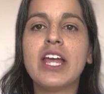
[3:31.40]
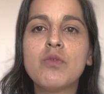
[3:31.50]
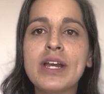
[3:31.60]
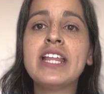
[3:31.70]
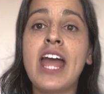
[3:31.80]

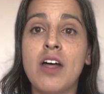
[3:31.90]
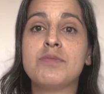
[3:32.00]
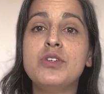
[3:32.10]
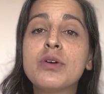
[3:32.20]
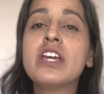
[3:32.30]
it really
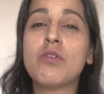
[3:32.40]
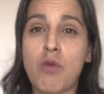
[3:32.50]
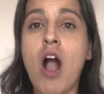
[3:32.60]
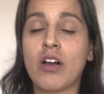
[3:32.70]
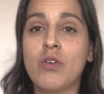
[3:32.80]
helped Yuki and
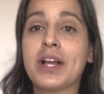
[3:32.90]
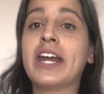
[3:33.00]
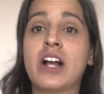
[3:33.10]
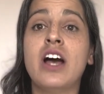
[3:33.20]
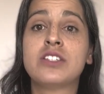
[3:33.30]
Rocco
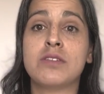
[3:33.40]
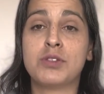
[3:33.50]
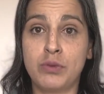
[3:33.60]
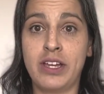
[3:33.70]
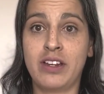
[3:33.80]
get accustomed
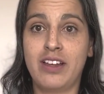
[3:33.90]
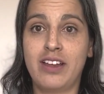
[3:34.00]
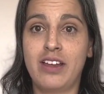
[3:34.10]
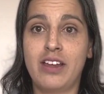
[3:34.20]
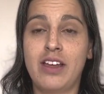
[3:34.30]
to it.
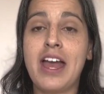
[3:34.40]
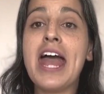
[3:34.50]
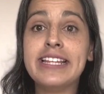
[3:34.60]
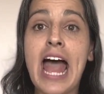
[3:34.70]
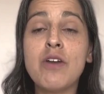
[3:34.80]

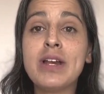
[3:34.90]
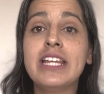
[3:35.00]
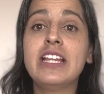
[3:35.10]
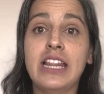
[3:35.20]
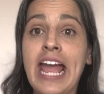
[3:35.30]
That
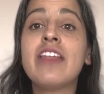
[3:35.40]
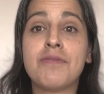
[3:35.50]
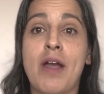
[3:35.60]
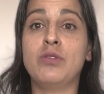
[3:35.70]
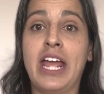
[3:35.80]
really laid the
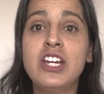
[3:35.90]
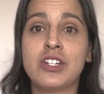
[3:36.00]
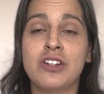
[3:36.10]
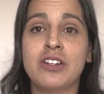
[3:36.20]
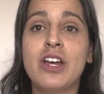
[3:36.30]

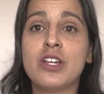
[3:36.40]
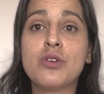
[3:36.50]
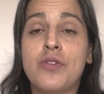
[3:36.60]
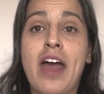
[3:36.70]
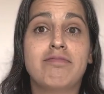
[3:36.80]
foundation so
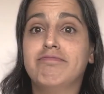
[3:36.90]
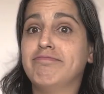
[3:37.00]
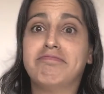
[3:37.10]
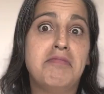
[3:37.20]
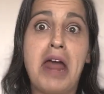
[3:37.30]
that
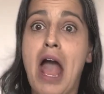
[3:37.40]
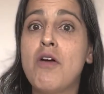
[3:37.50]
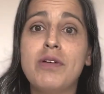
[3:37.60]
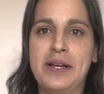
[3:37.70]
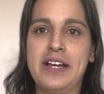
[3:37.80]

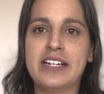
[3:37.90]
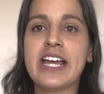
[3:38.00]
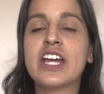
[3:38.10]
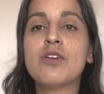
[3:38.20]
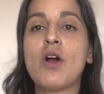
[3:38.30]
now we've
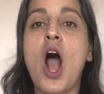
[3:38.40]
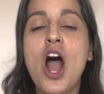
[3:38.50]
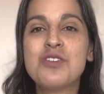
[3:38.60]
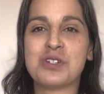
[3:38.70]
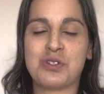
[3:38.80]
taken over
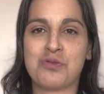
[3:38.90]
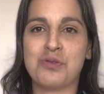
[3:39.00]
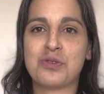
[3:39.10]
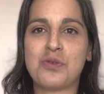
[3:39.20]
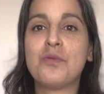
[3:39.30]
100
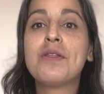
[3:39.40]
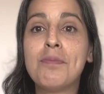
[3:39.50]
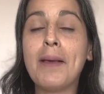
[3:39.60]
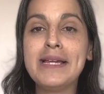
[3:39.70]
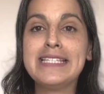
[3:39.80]
strolls with
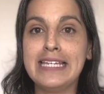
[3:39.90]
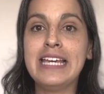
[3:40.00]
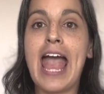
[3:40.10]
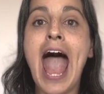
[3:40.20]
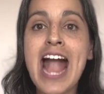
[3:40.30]
baby
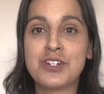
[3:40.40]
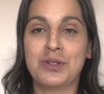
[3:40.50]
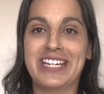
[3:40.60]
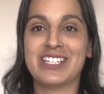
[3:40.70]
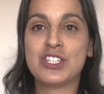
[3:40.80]
T
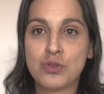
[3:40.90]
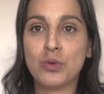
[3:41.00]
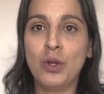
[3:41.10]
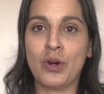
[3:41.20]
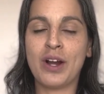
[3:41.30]
actually in the
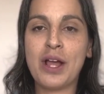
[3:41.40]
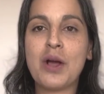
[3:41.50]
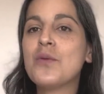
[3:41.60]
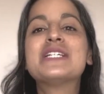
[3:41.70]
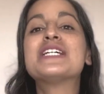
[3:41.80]
stroller,
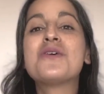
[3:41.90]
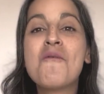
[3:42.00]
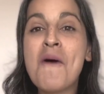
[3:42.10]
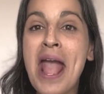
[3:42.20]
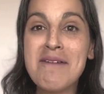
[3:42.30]
which is
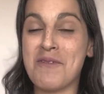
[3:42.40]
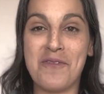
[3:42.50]
way more